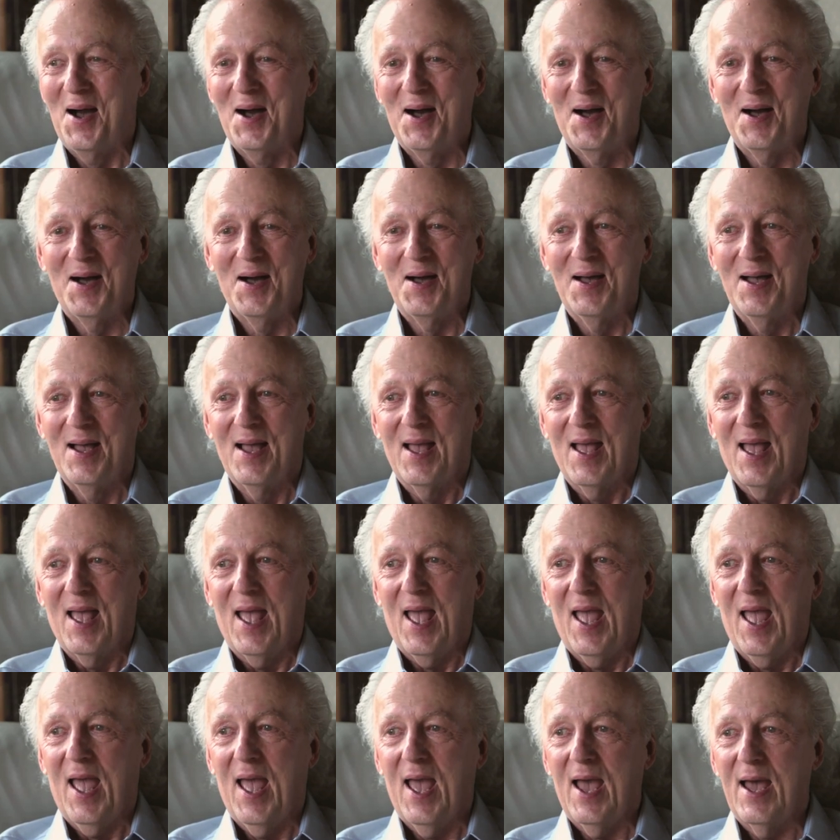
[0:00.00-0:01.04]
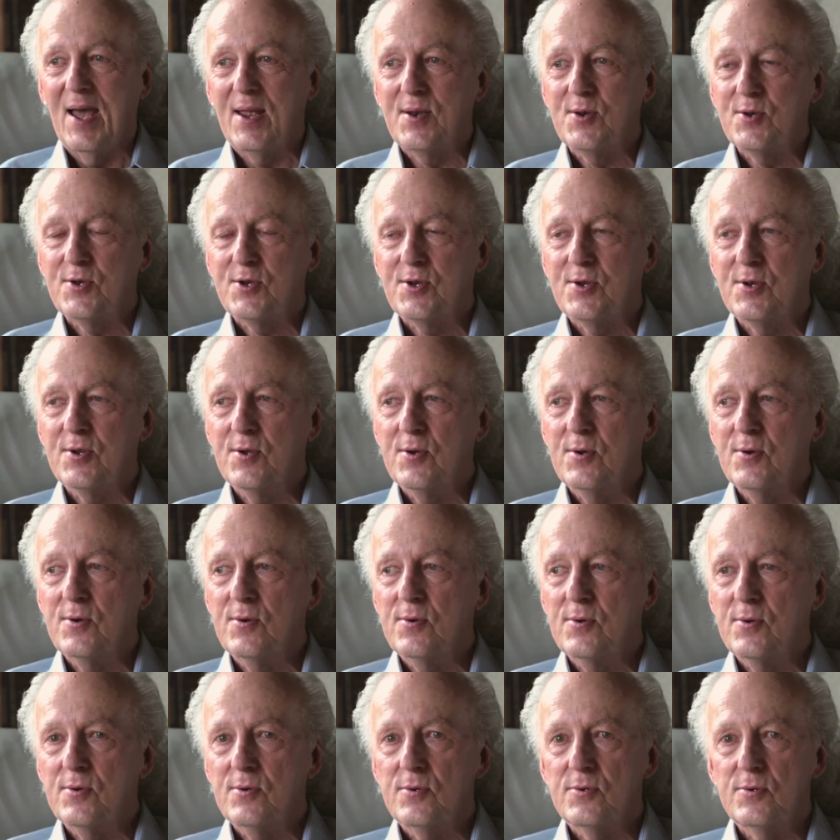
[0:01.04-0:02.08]
Uh, and
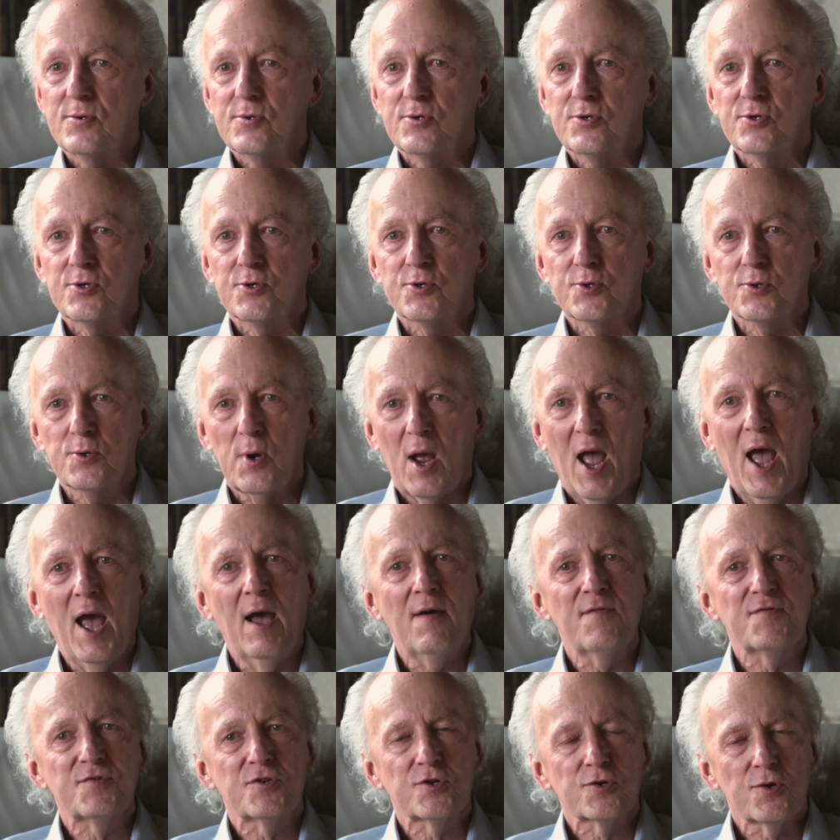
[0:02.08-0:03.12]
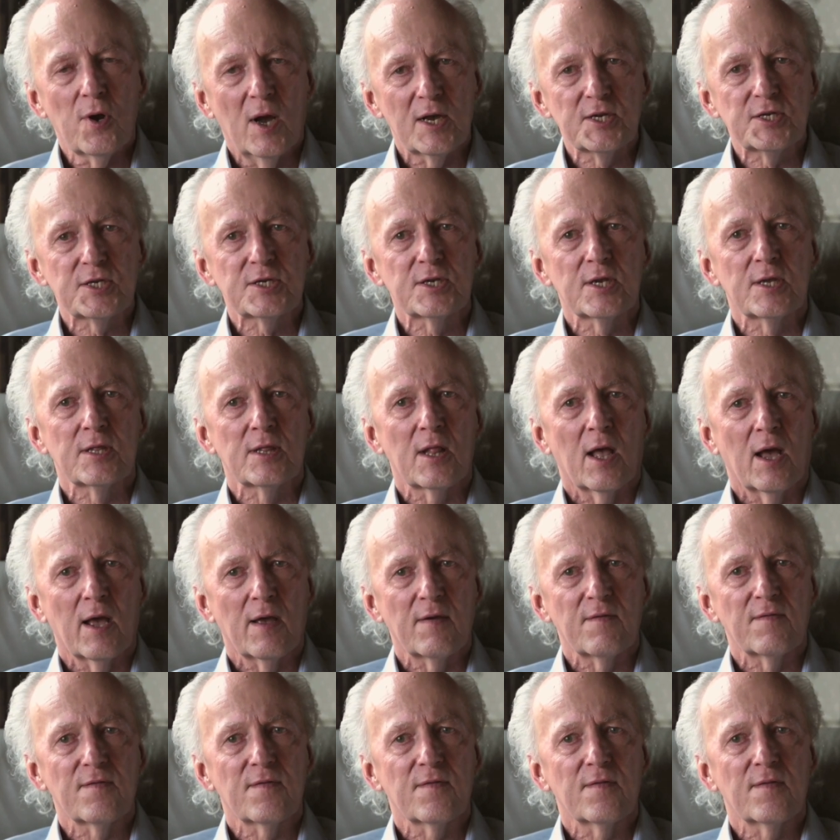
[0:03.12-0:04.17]
to tr have trust in
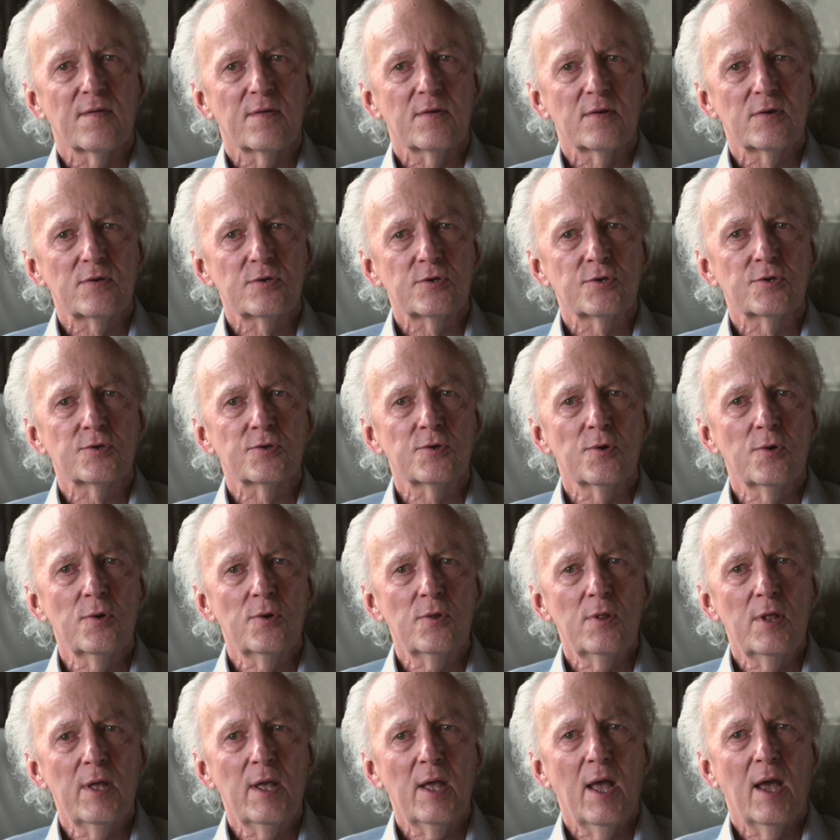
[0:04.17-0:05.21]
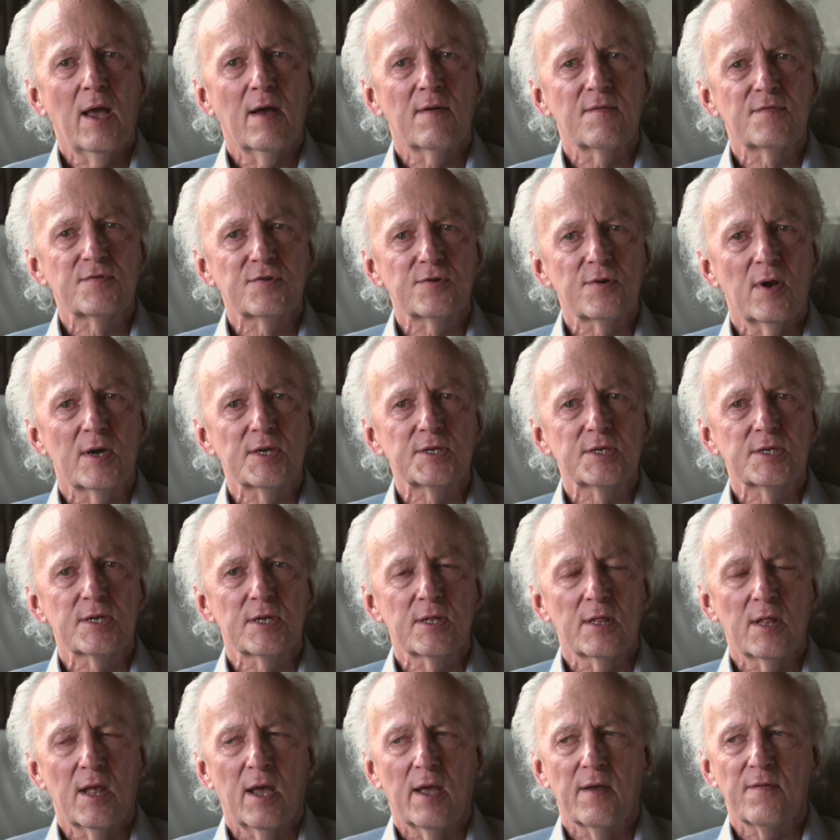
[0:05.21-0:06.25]
life, truly have trust
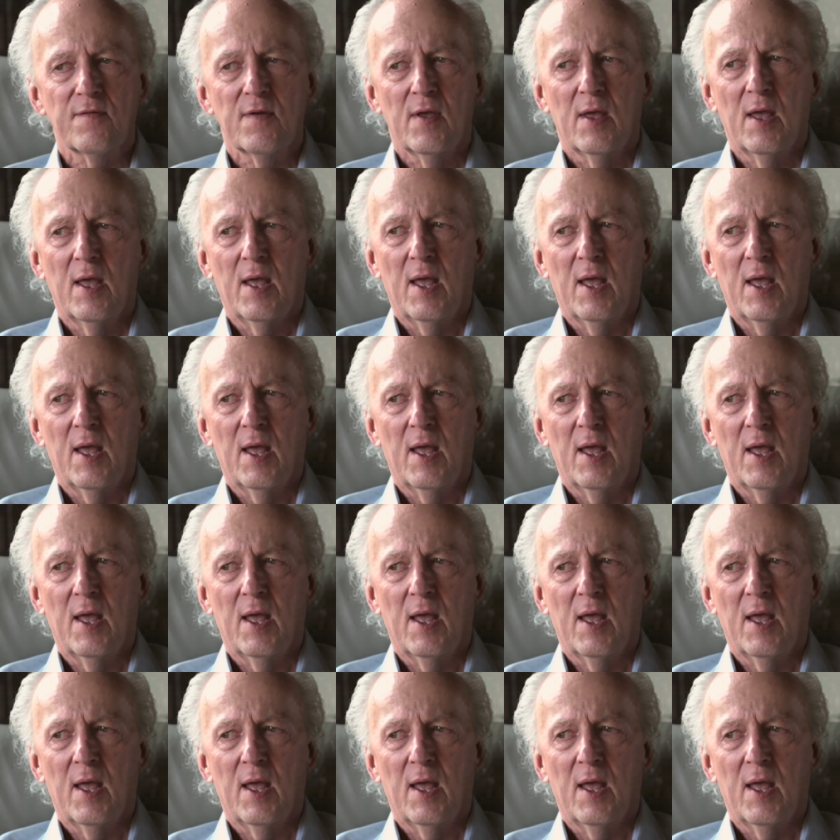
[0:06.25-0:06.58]
in life.